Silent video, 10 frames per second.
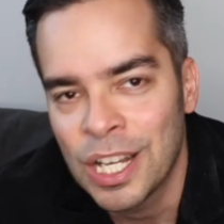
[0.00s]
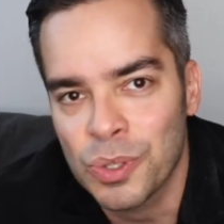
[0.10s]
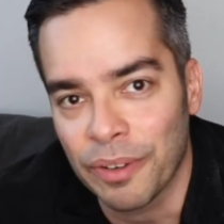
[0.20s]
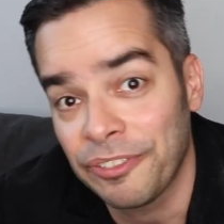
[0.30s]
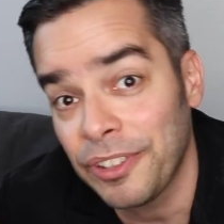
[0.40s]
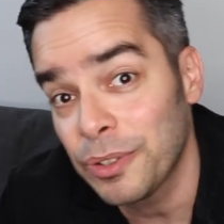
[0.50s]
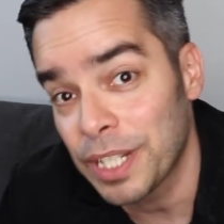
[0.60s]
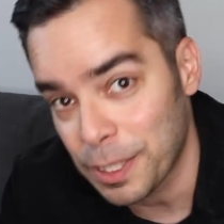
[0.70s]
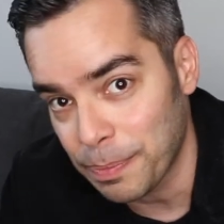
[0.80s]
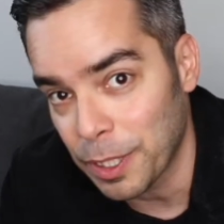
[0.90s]
So a field
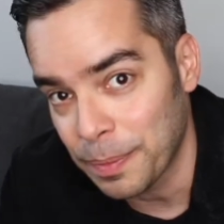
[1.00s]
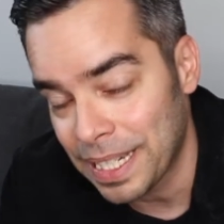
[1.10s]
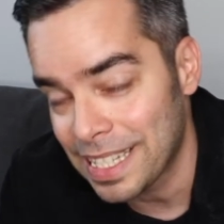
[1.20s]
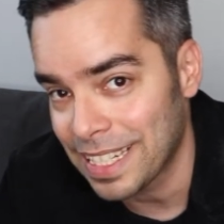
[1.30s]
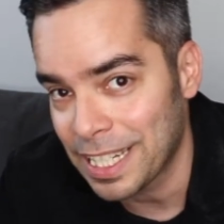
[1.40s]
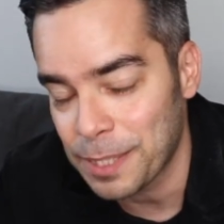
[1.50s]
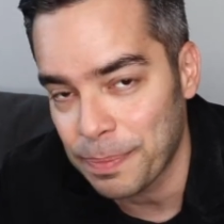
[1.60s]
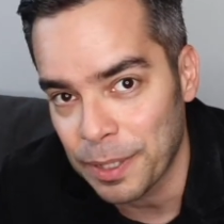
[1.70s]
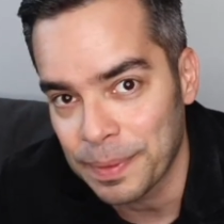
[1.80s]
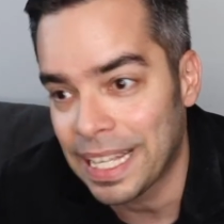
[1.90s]
experiment is an
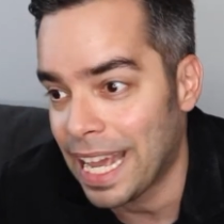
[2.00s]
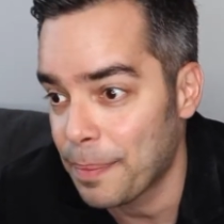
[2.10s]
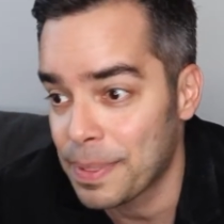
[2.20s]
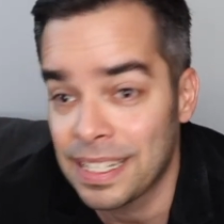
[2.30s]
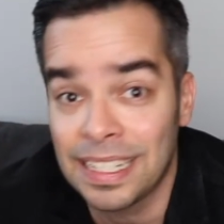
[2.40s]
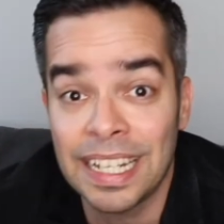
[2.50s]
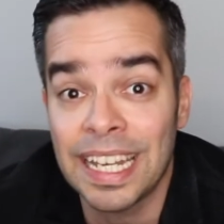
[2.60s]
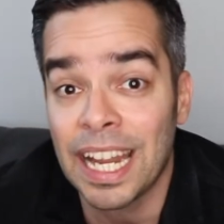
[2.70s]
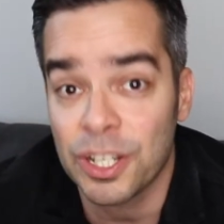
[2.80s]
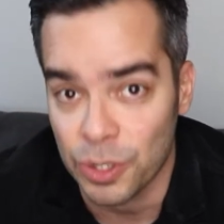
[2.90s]
experiment that happens in a
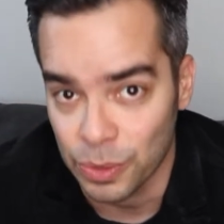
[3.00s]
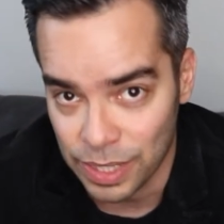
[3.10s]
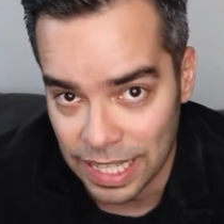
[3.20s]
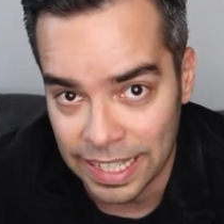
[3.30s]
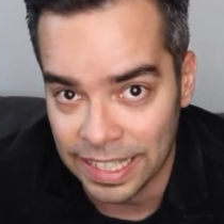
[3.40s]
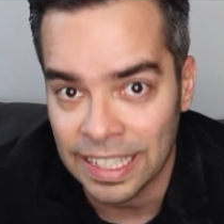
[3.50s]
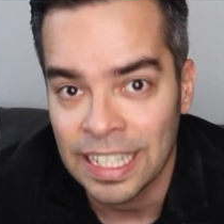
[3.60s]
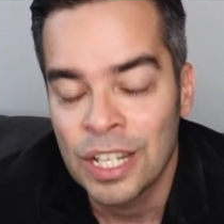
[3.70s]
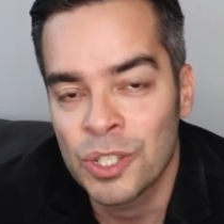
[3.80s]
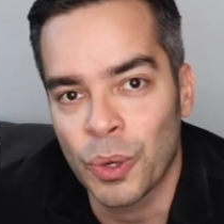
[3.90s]
natural setting.
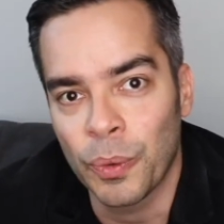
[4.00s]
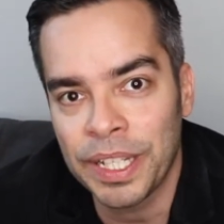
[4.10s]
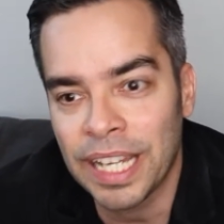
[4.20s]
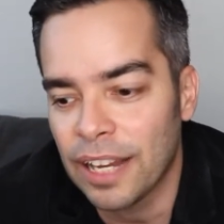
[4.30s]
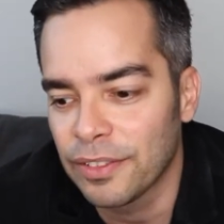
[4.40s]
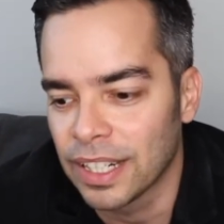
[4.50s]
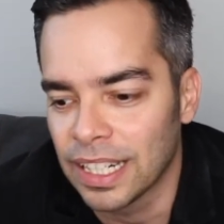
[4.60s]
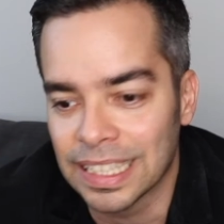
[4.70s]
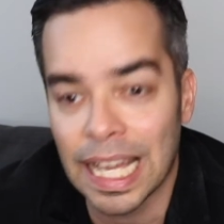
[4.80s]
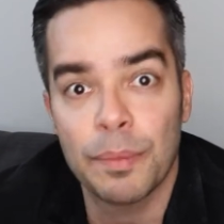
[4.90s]
So when you have a,
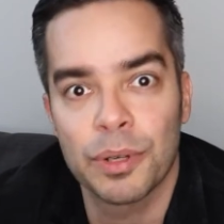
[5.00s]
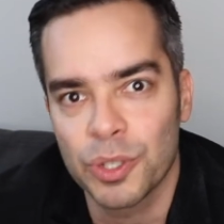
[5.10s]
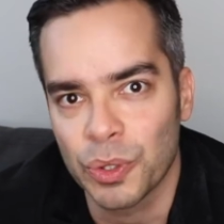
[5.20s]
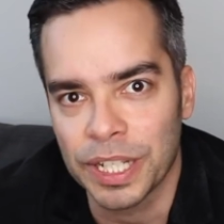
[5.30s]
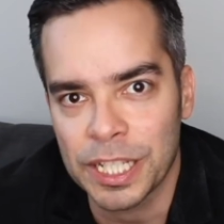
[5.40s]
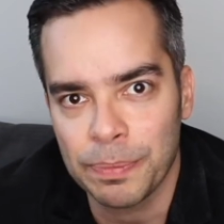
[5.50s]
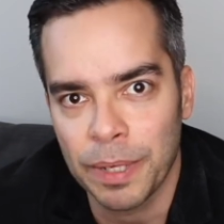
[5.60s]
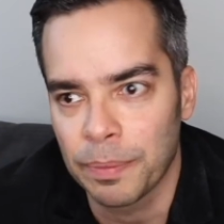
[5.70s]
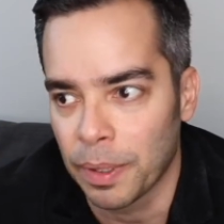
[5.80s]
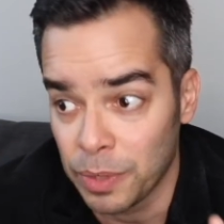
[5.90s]
a laboratory
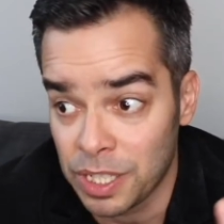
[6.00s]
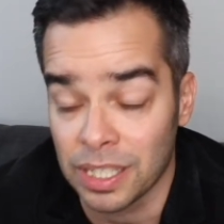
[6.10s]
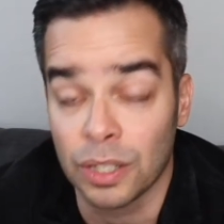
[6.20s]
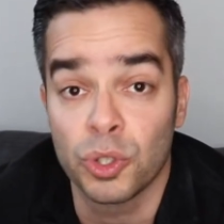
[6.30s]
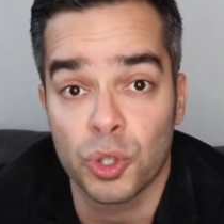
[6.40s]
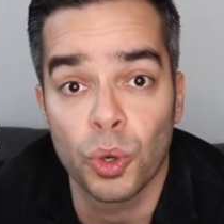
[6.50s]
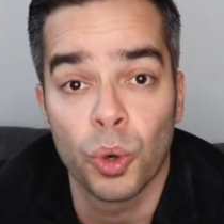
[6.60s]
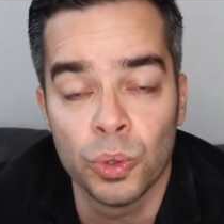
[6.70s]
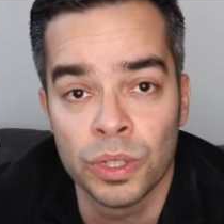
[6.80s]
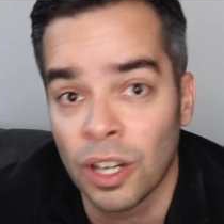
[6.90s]
experiment, which is a
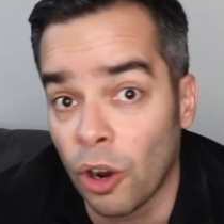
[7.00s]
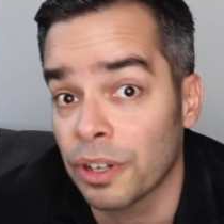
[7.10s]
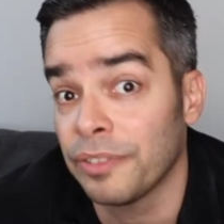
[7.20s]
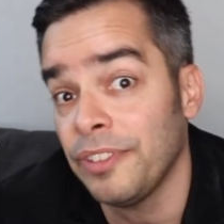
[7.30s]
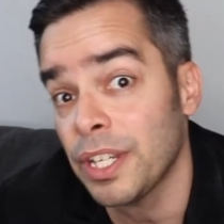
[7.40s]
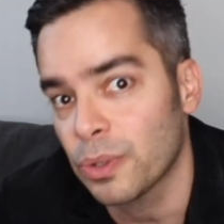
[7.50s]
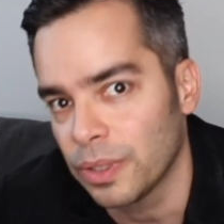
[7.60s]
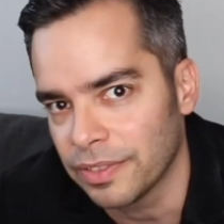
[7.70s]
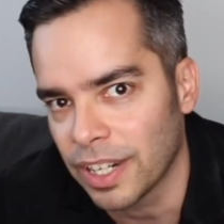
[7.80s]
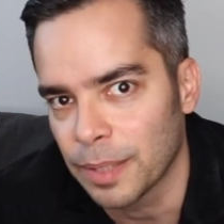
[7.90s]
controlled artificial
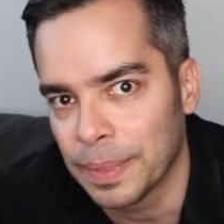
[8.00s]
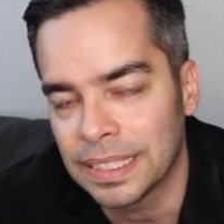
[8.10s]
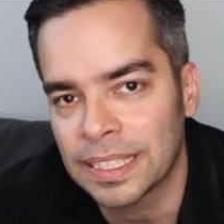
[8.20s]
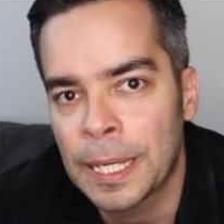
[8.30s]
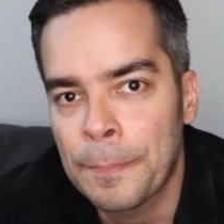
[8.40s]
environment,